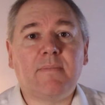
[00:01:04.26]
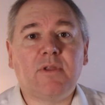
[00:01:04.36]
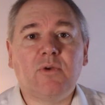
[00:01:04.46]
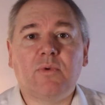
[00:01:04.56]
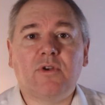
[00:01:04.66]

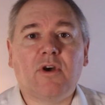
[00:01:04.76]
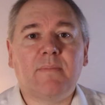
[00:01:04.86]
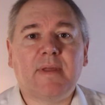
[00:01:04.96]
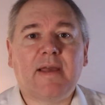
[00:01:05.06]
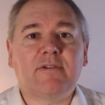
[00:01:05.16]
you would not
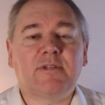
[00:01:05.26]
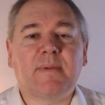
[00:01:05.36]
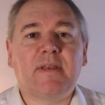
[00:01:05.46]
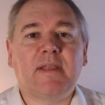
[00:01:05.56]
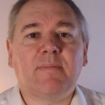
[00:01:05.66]
be out
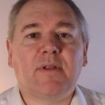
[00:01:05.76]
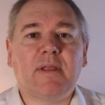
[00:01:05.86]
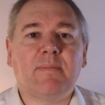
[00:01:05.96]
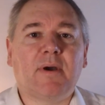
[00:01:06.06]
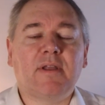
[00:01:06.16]
spending
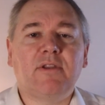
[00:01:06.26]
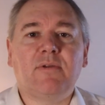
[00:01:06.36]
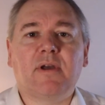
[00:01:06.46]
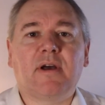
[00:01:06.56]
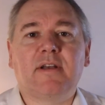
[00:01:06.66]
money buying
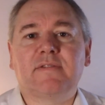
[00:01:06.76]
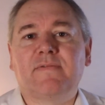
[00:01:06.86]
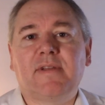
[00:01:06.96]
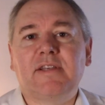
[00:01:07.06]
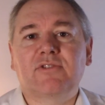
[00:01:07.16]
new cars and
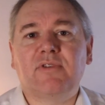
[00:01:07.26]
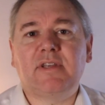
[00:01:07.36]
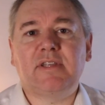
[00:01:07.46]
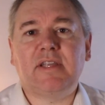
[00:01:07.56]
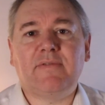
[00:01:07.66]
flat
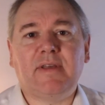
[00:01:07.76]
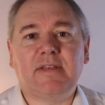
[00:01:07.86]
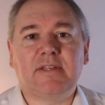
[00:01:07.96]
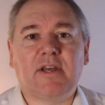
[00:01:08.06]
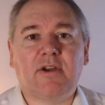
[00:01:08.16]
screen
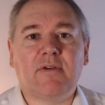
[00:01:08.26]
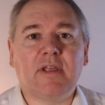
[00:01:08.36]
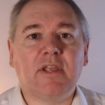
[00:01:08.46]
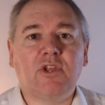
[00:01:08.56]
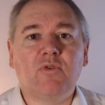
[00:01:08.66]
TVs in a
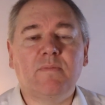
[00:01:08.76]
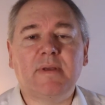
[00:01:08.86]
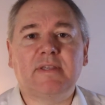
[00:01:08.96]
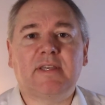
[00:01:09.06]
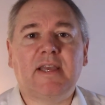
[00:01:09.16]
hurry. You would
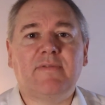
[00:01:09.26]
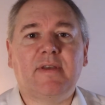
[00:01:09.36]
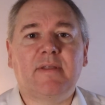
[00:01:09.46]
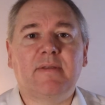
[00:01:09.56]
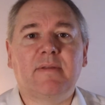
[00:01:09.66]
be
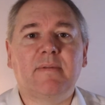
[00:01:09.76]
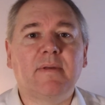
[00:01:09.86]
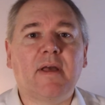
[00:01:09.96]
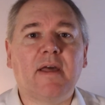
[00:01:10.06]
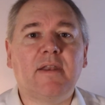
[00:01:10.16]
saving
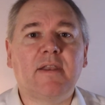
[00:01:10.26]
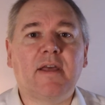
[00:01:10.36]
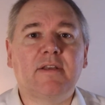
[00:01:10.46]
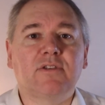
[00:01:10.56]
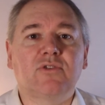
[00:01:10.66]

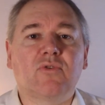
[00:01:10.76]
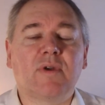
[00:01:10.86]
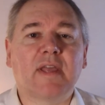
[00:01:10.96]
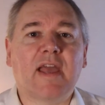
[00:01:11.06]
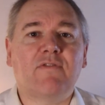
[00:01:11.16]
and
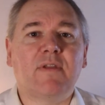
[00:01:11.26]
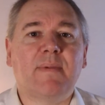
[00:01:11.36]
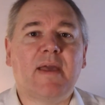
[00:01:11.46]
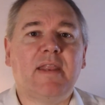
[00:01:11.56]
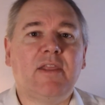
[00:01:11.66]
storing every
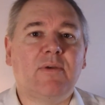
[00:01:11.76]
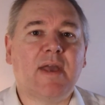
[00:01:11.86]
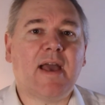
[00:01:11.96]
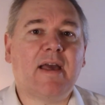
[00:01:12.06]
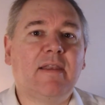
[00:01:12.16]
penny you
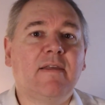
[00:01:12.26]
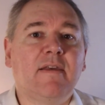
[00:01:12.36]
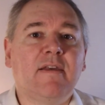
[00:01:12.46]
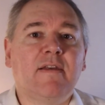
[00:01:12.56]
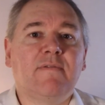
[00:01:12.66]
can
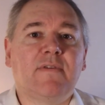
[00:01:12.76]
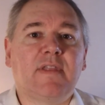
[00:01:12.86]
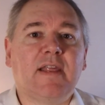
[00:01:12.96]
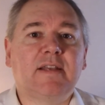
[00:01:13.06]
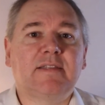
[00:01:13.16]
for
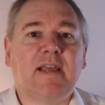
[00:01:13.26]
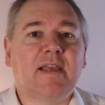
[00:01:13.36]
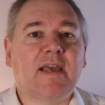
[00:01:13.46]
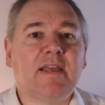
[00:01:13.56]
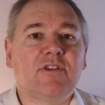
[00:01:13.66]
the next
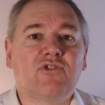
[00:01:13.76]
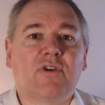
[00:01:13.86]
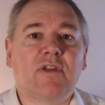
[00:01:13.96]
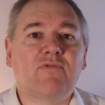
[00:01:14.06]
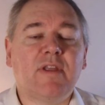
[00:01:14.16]
decade to
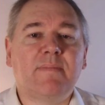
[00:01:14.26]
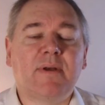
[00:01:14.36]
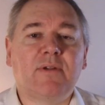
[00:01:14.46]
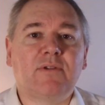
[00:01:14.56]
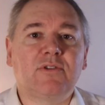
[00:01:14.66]
try and
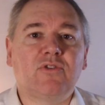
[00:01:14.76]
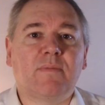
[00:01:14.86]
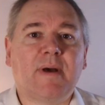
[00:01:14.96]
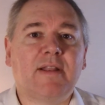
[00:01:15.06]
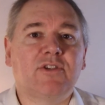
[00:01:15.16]
rebuild your
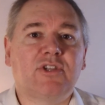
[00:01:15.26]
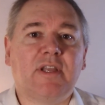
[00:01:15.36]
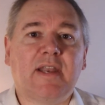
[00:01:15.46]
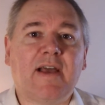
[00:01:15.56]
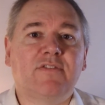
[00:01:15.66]
balance
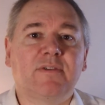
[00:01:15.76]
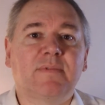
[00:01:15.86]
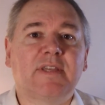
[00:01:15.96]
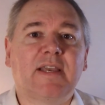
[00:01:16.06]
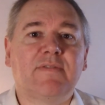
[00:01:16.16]
sheet and have some
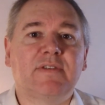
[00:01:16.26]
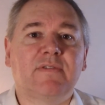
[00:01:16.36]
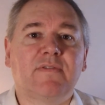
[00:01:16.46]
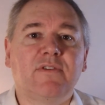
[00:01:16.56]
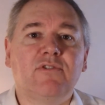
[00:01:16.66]
savings for
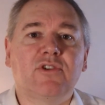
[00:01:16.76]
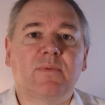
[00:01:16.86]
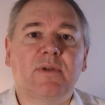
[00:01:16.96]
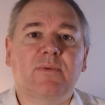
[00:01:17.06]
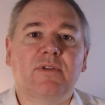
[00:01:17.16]
the future
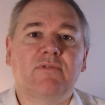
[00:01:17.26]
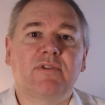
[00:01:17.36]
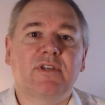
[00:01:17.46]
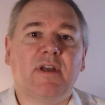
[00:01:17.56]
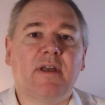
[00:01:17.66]
when you want to
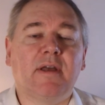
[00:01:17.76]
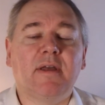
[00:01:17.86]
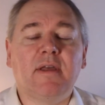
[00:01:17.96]
retire.